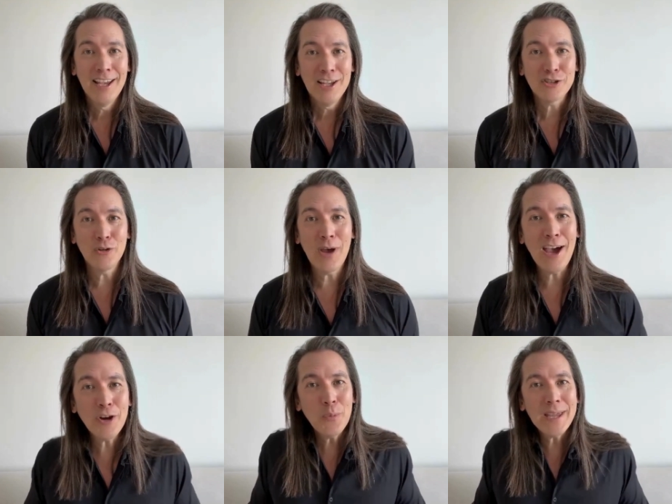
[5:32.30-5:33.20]
So how
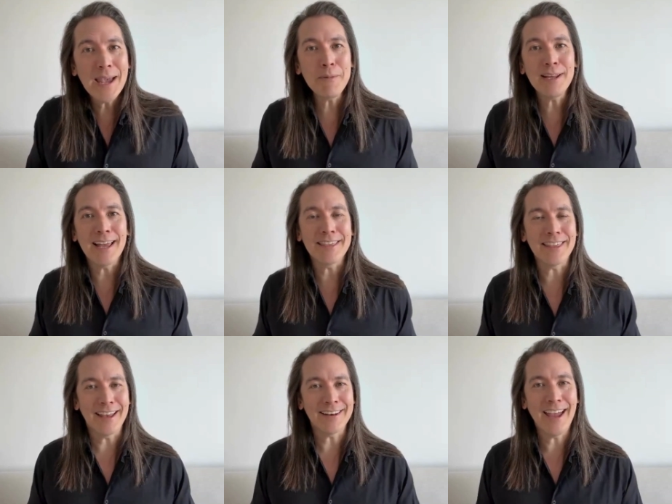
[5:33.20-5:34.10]
do we emulate
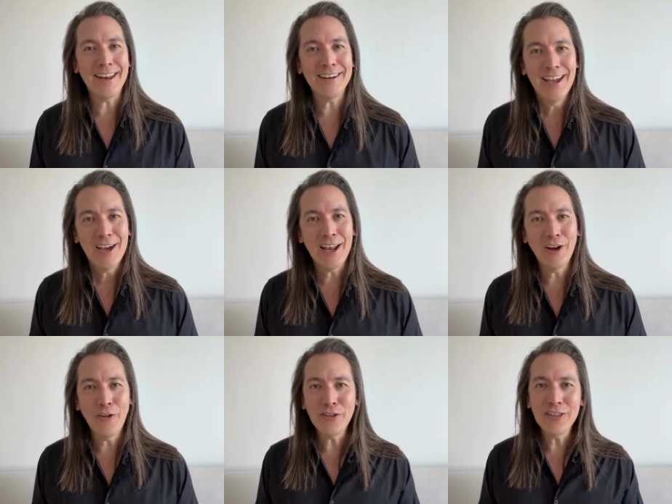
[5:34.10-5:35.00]
that? And an
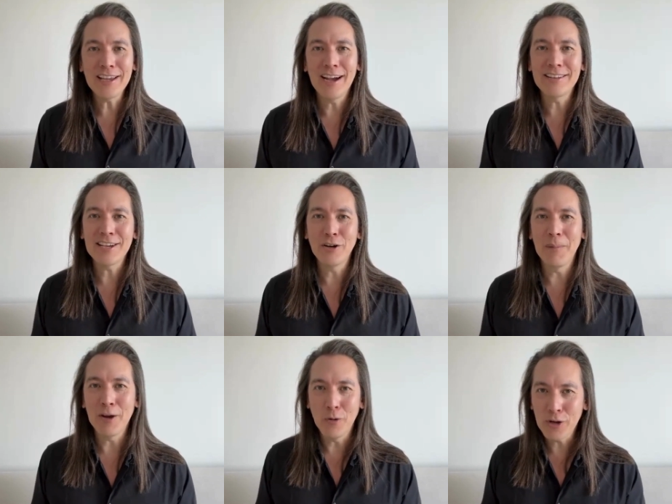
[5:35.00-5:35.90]
often thing I tell
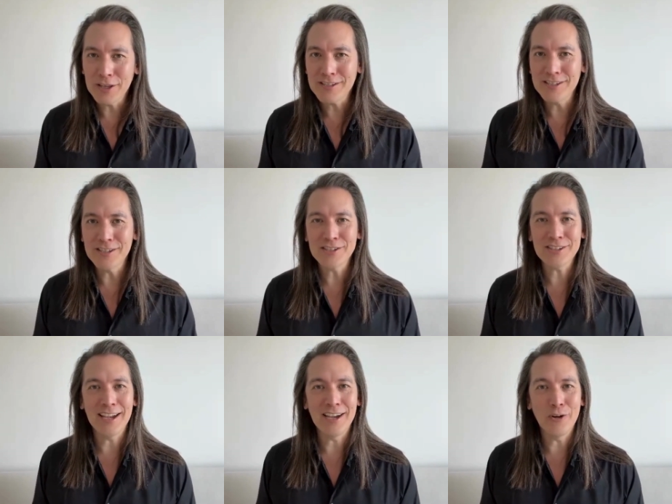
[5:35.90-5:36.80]
my audiences
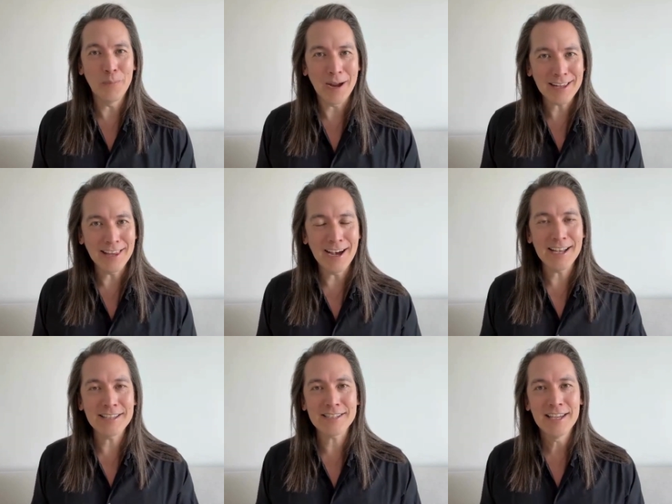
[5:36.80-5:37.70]
or my
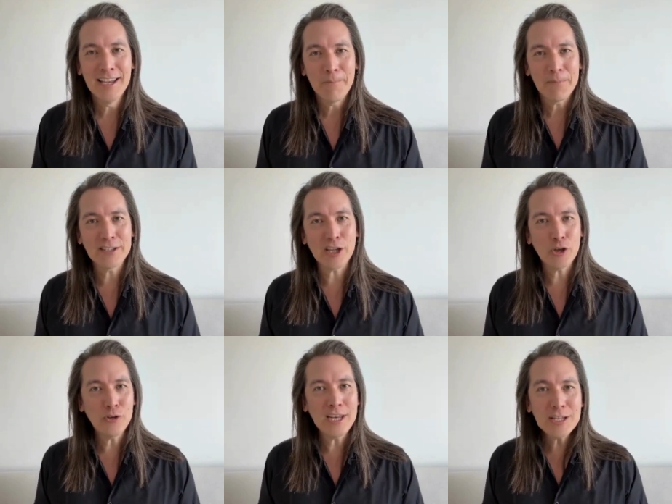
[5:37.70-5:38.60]
clients is that
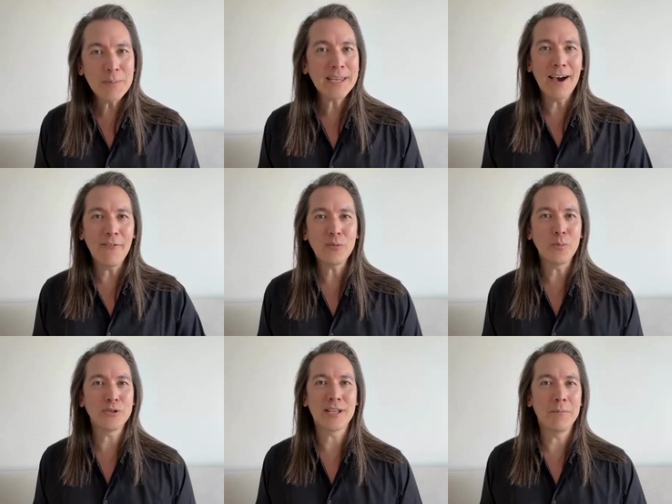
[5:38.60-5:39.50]
you need to be
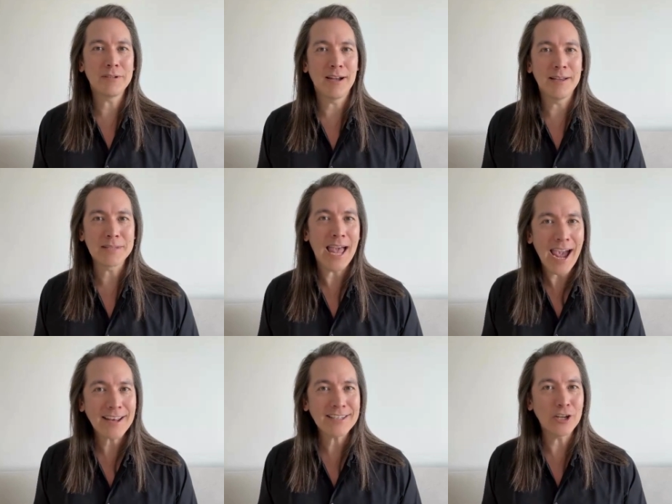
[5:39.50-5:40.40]
comfortable sometimes
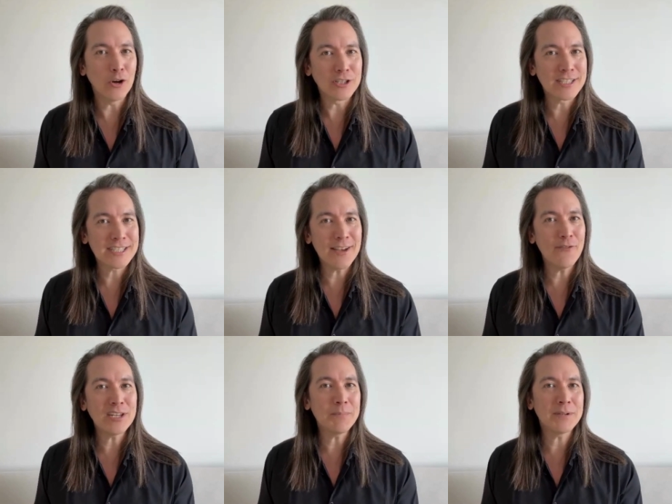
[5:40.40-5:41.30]
acting on
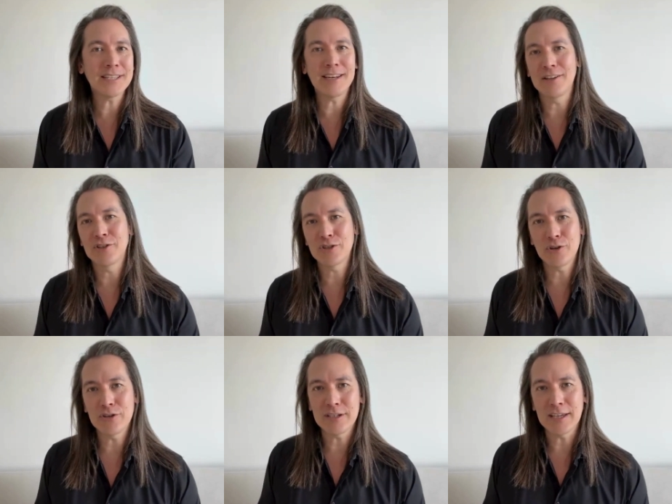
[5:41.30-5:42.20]
70%
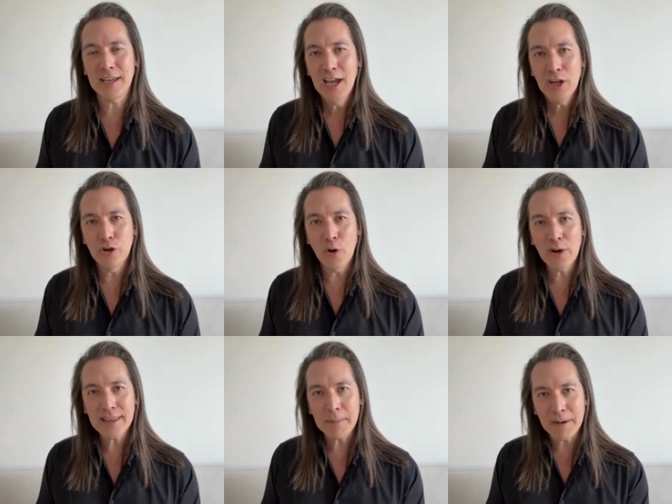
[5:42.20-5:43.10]
uncertainty,
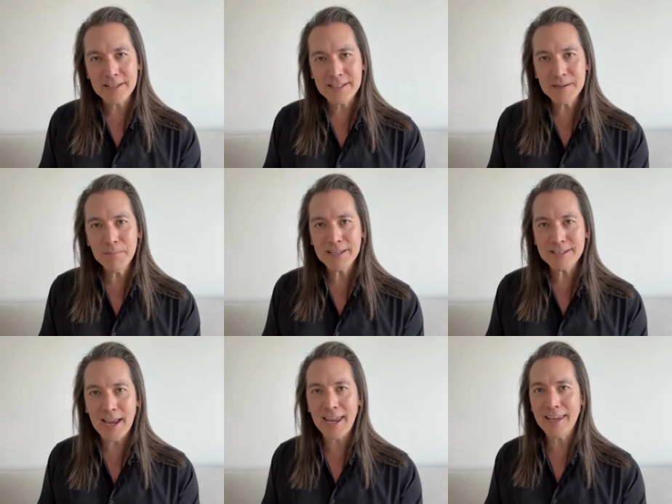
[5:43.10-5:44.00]
knowing that by simply
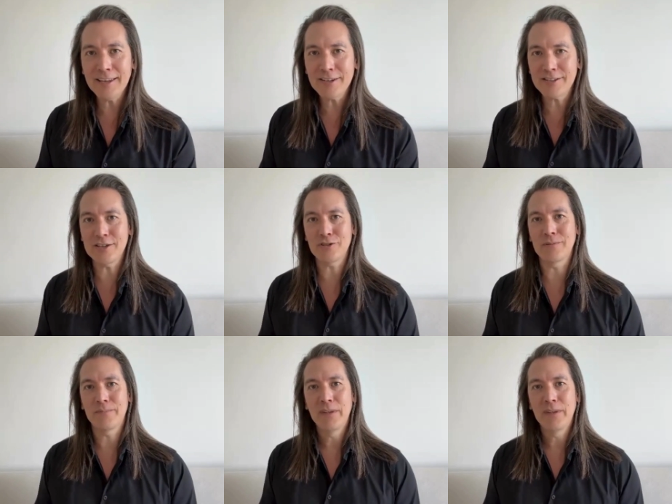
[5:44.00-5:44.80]
taking a decision,